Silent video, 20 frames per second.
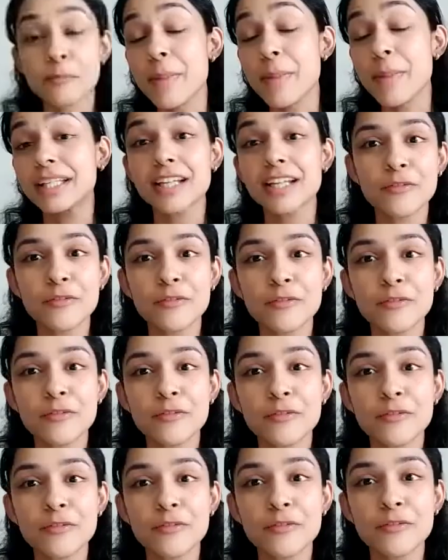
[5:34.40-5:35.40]

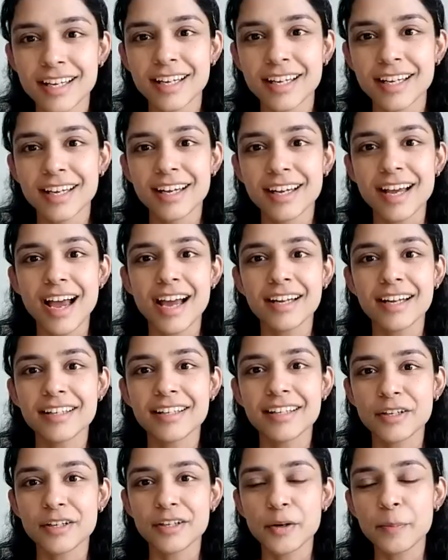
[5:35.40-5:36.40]
metaverse and
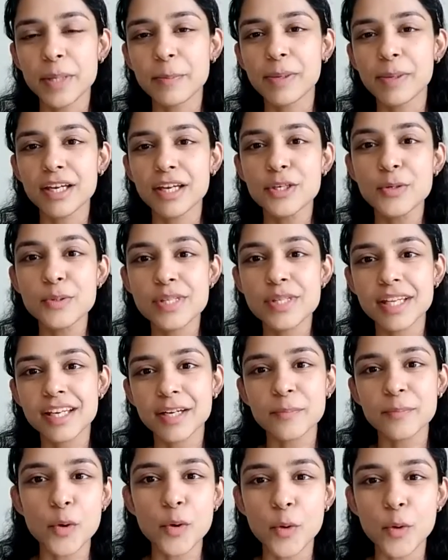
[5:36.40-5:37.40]
uh, people are using it
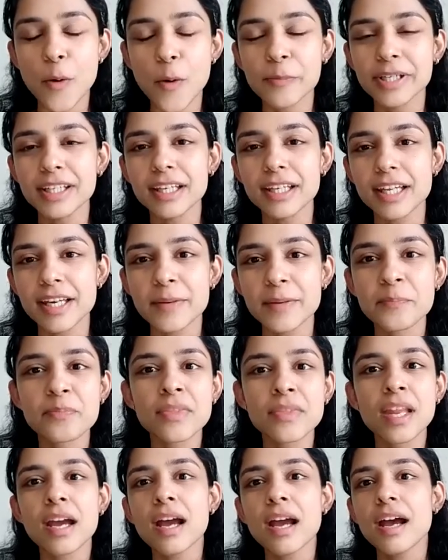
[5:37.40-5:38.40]
more commonly
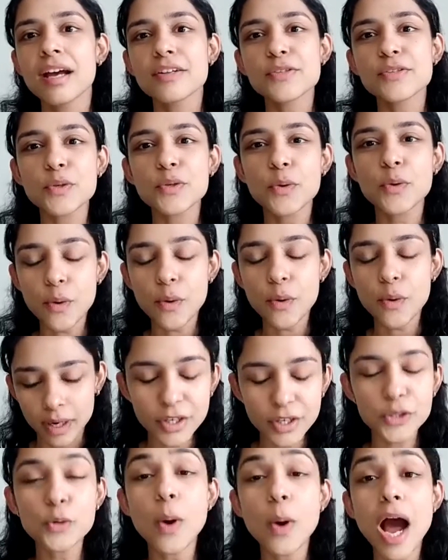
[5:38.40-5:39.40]
so
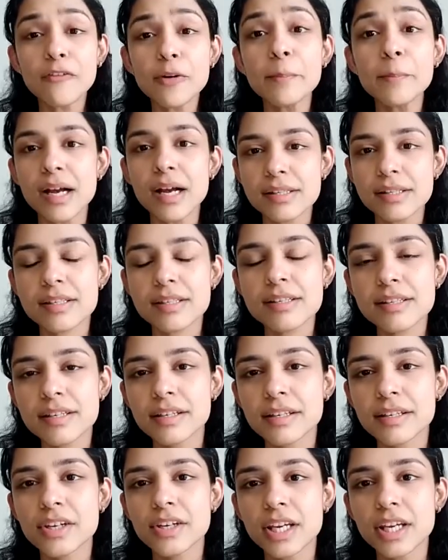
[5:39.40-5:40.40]
you have a master's
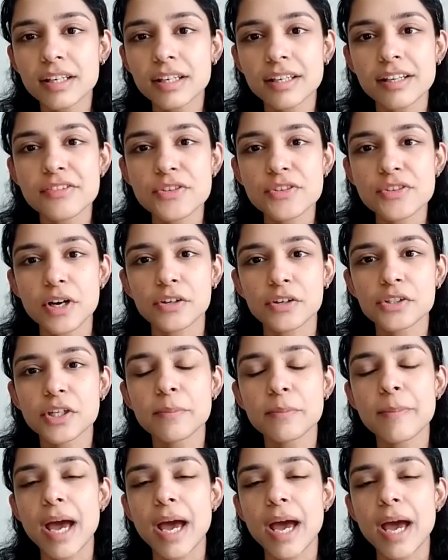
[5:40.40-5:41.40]
degree in
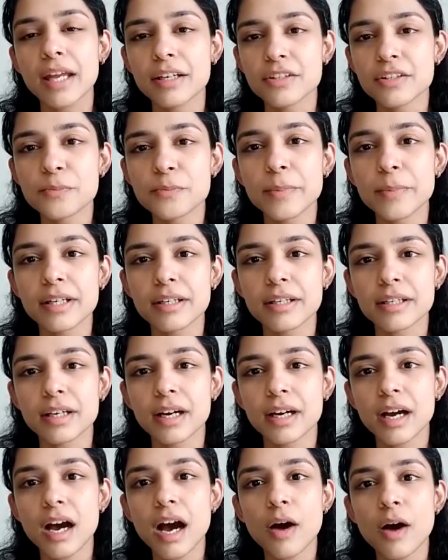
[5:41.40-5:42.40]
construction management
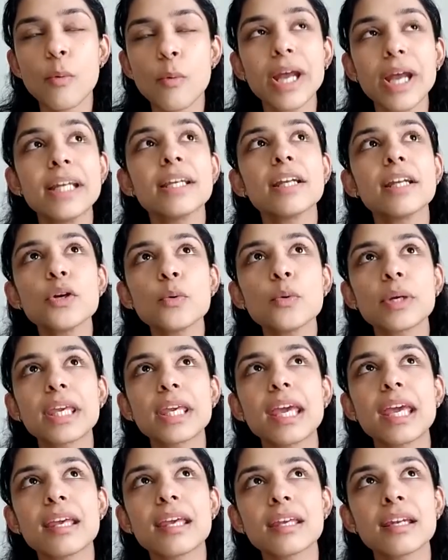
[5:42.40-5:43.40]
uh, when did you
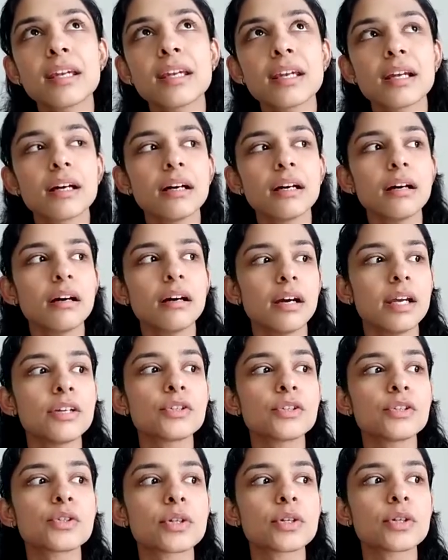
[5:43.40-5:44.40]
gain uh,
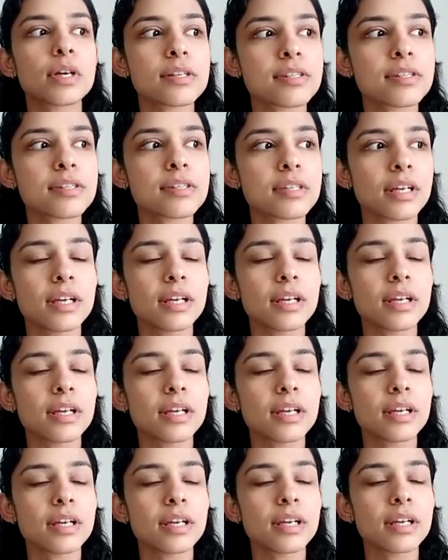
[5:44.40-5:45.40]
interest in
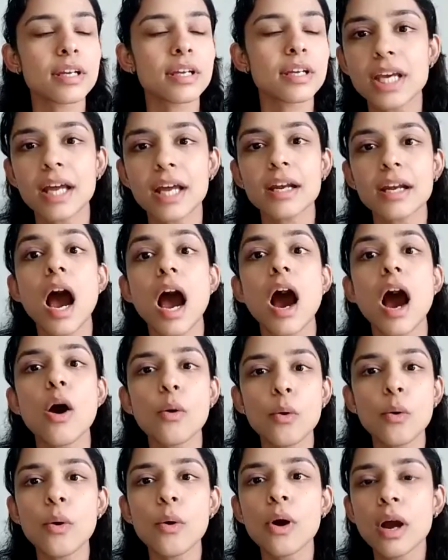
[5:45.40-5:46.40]
technology and
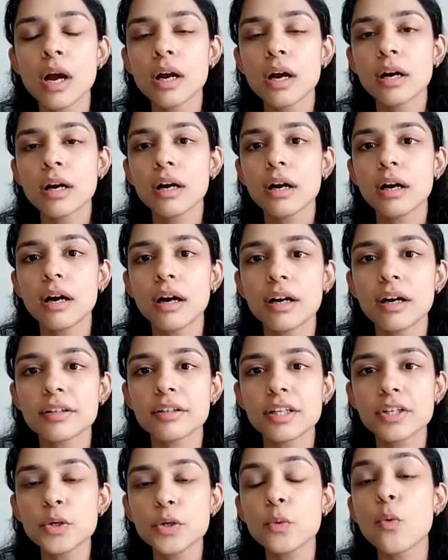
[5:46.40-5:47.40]
how uh,
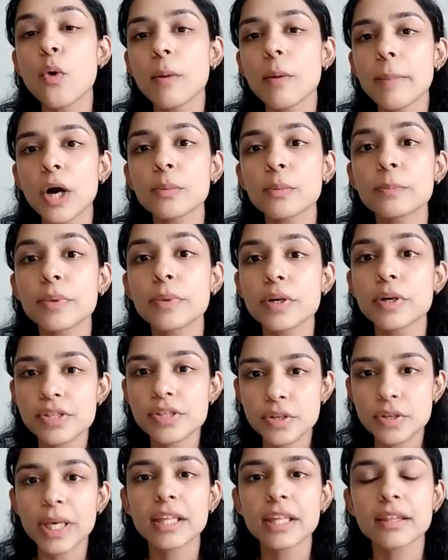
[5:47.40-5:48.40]
did you go about
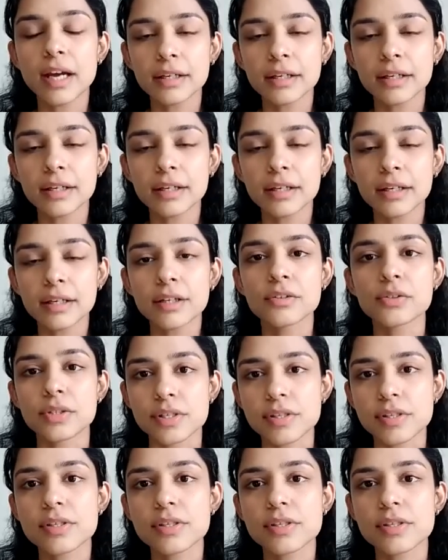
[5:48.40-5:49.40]
pursuing that
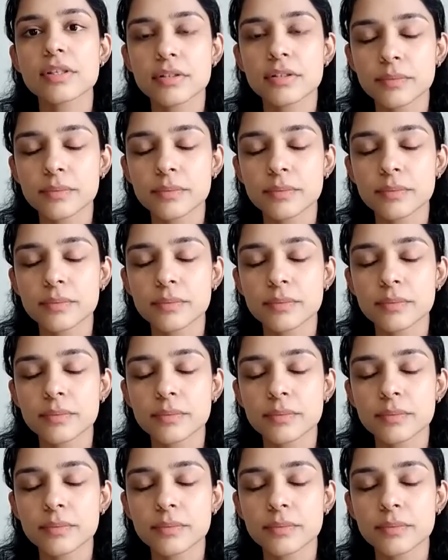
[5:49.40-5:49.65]
interest